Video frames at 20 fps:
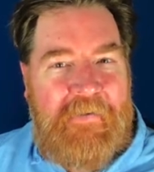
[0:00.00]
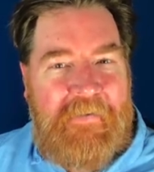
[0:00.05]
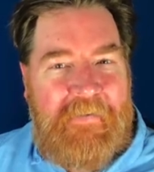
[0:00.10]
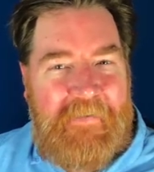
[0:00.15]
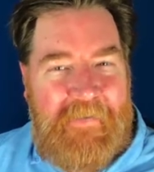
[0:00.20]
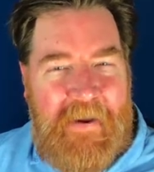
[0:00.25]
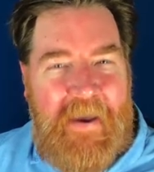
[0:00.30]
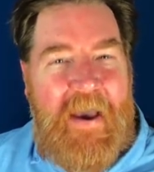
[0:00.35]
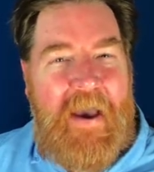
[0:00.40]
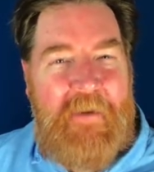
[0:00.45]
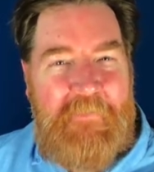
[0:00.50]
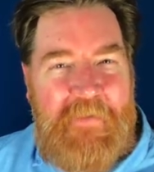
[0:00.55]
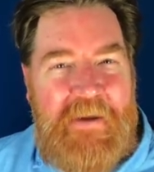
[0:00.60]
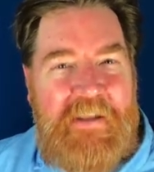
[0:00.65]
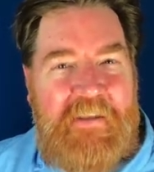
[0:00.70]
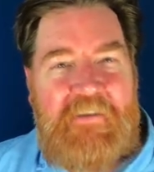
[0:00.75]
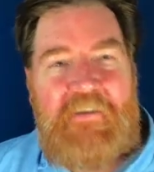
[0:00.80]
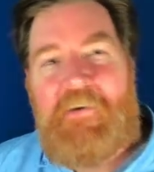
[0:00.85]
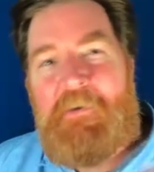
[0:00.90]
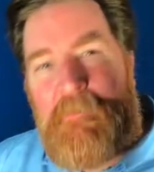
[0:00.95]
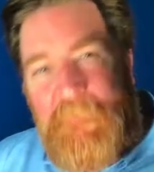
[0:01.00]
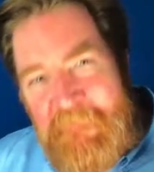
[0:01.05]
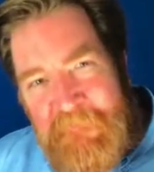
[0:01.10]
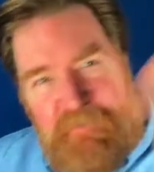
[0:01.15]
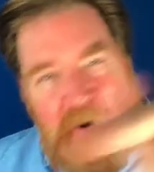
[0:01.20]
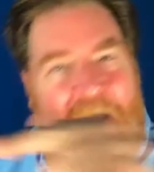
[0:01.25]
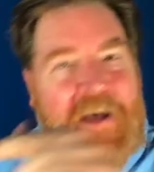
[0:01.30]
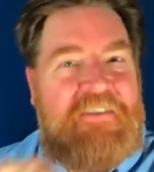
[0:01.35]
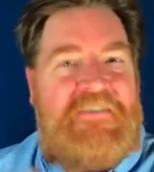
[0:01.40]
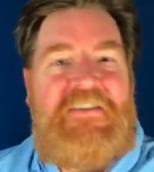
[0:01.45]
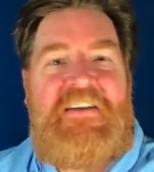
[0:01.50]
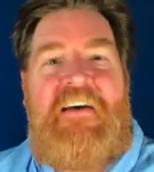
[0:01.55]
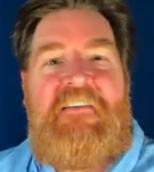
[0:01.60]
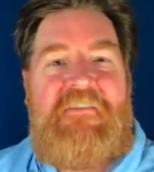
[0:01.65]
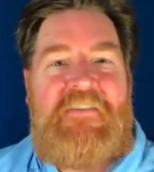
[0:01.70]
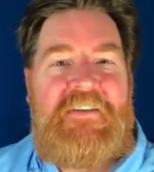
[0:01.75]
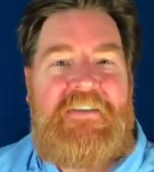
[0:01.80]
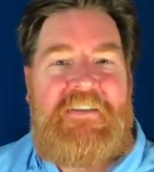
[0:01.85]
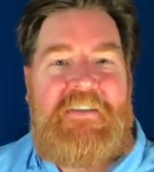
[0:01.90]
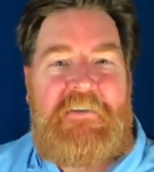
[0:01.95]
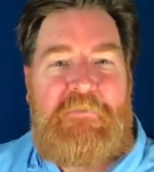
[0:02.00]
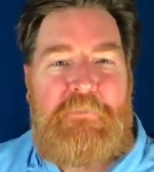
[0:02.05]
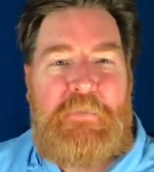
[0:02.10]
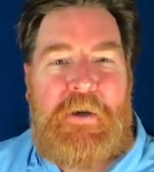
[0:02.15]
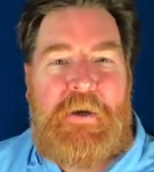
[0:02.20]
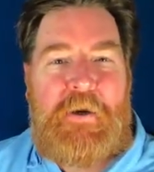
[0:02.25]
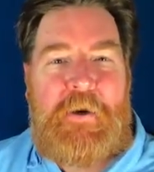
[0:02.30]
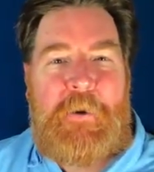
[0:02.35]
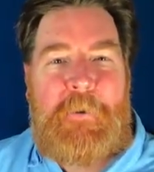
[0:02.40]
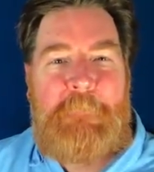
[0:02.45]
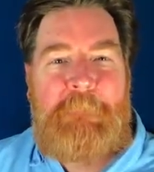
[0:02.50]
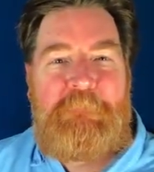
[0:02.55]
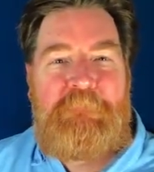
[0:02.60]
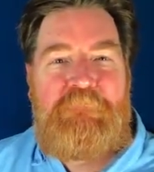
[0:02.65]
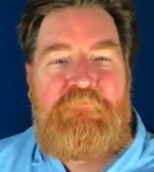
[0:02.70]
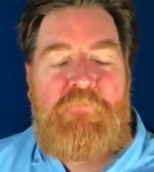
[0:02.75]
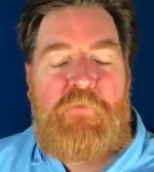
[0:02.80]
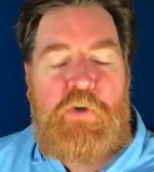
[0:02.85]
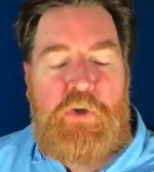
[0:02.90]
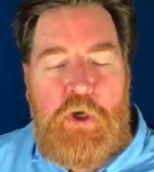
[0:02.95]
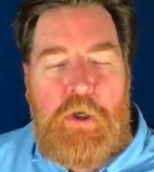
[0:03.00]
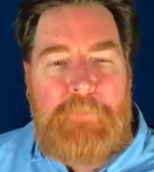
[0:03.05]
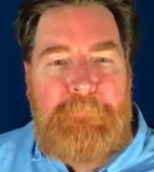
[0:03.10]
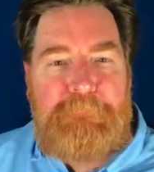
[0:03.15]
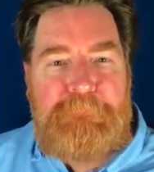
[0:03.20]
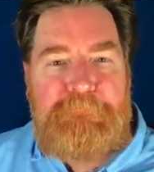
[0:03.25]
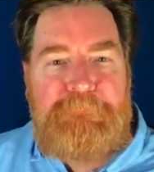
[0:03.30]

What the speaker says: Yeah, me too. 5/7 is bigger. Good.